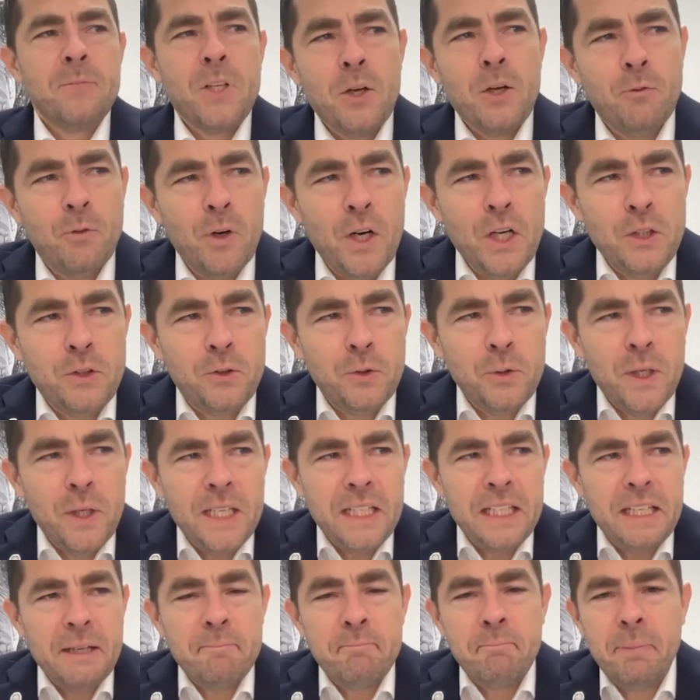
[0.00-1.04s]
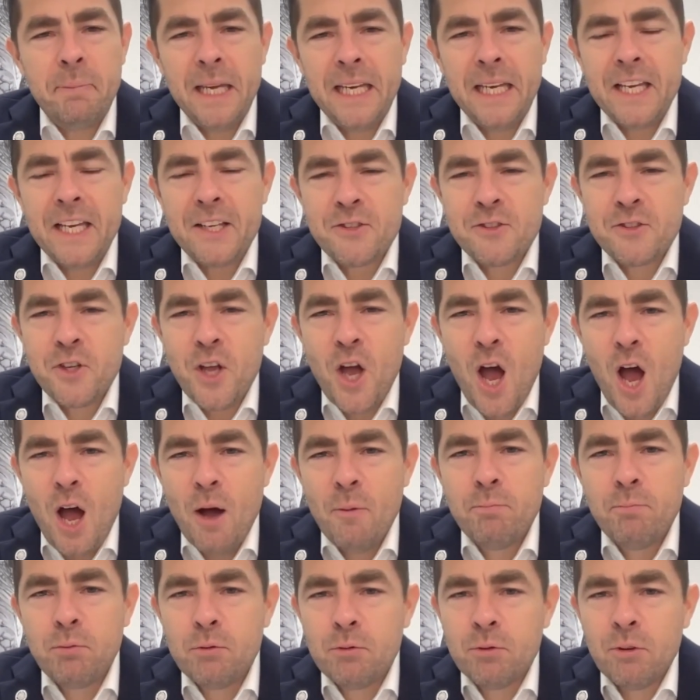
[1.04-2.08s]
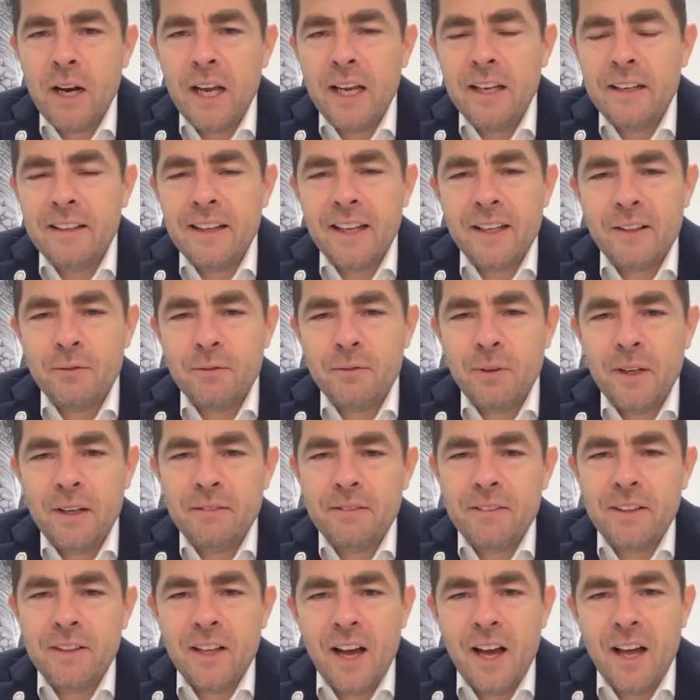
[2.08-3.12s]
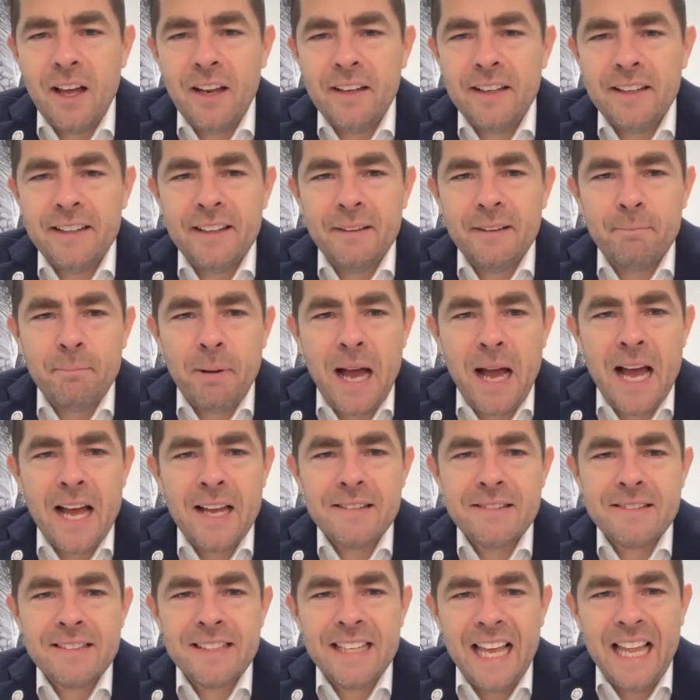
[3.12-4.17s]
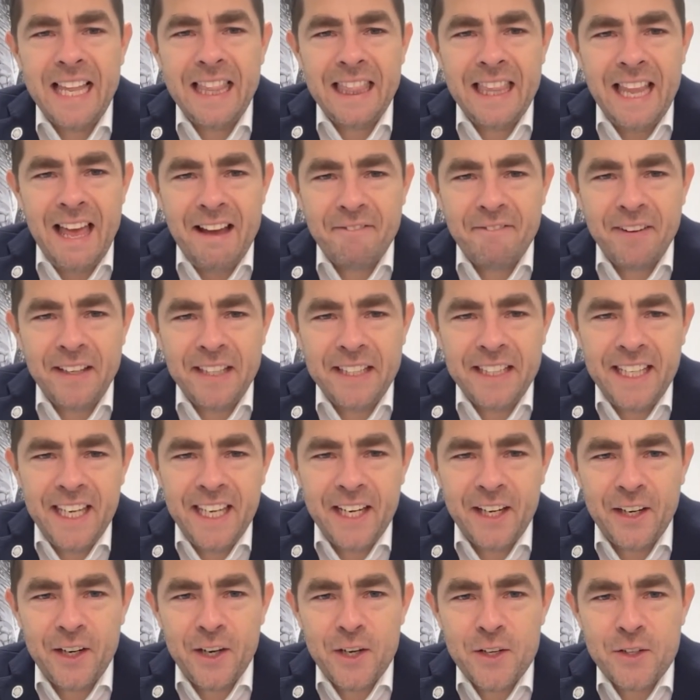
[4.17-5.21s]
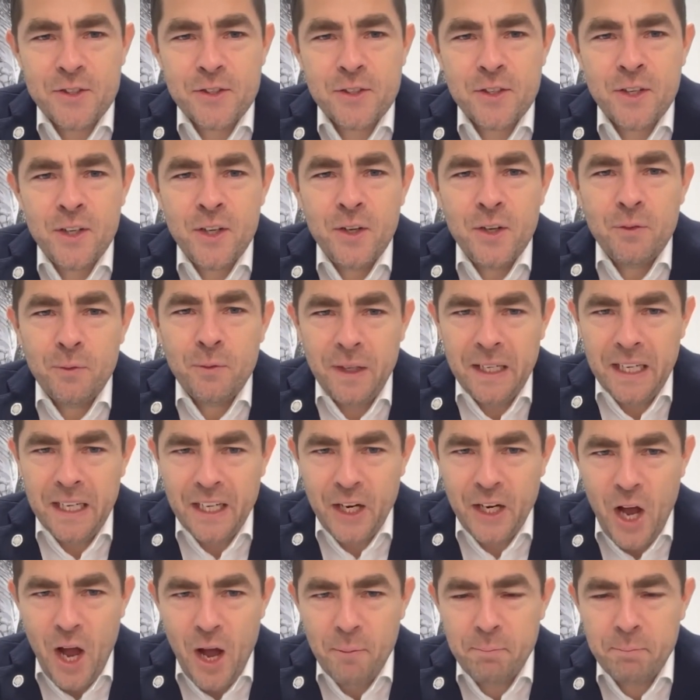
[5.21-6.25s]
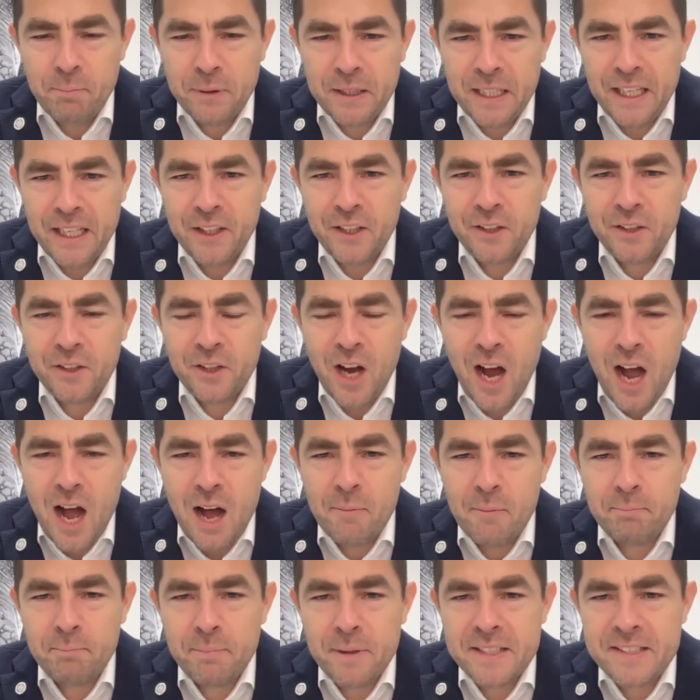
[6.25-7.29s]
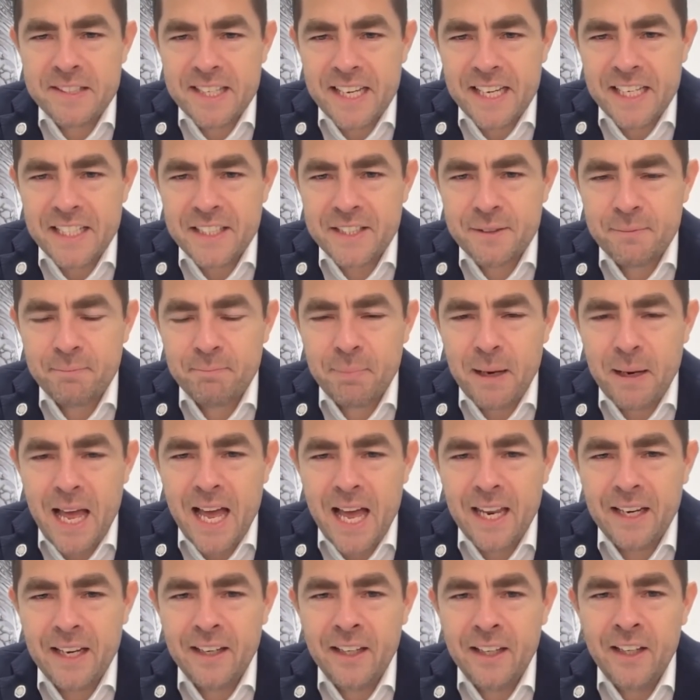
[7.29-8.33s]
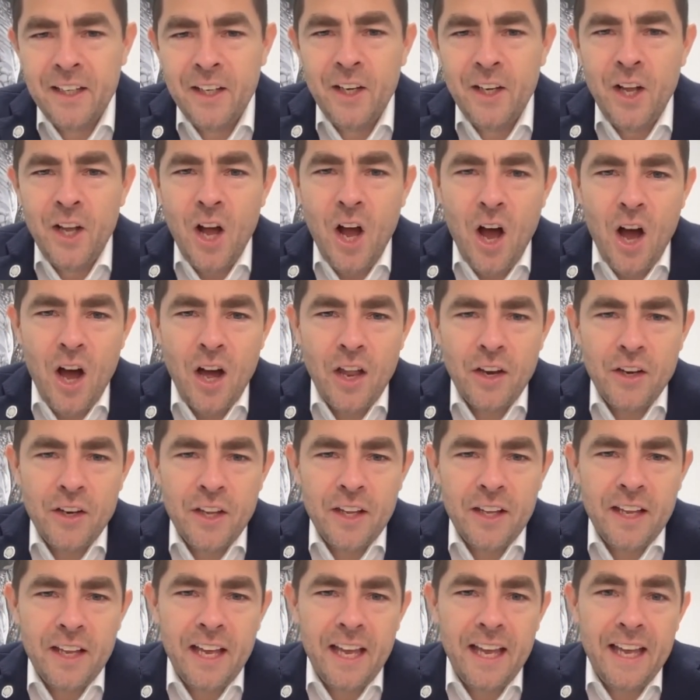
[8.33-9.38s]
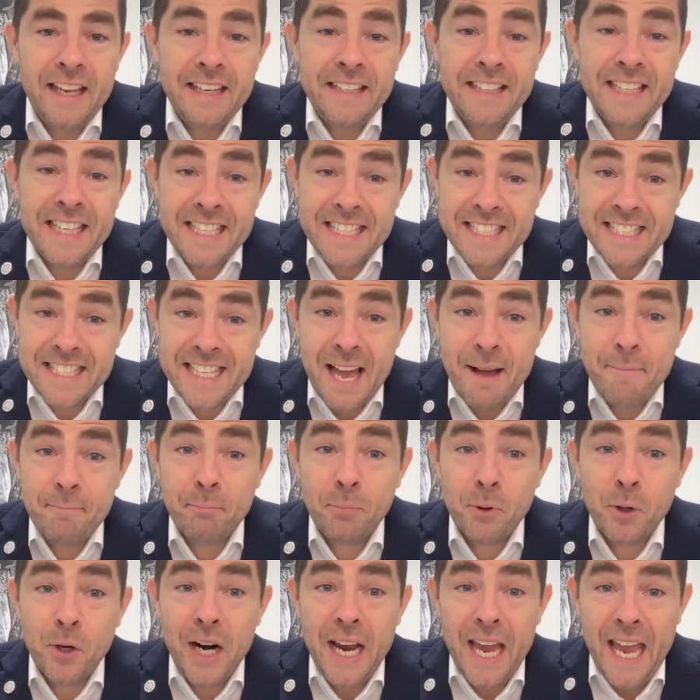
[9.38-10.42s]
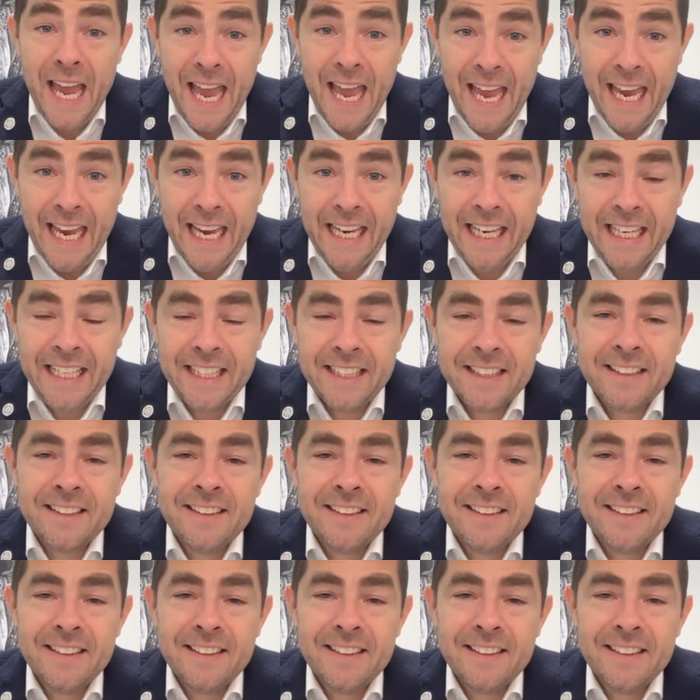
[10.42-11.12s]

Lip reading: we're doing the biggest upgrade that we've done in the past 11 years with an updated compensation plan on December 8th.